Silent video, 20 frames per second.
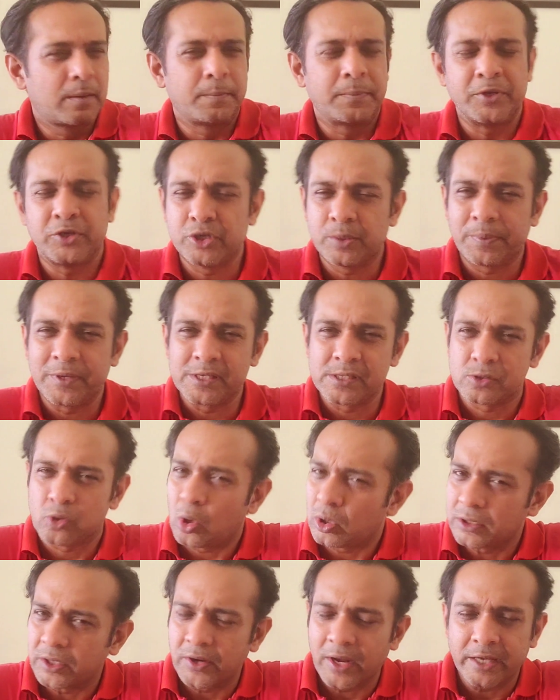BJP has
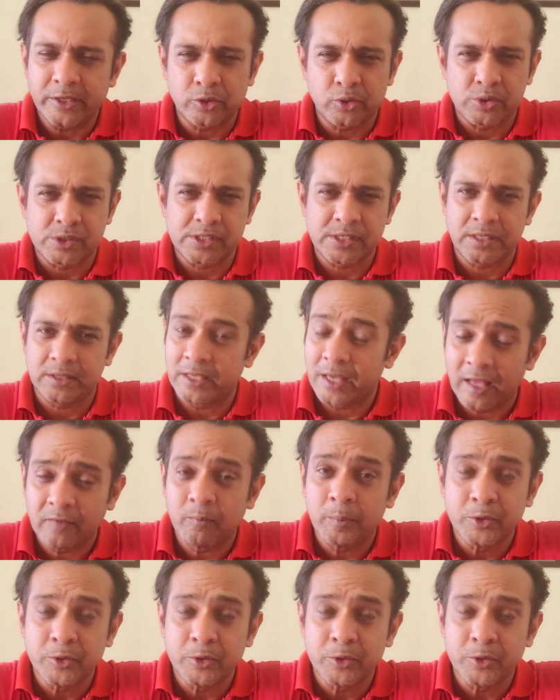all the right to say they have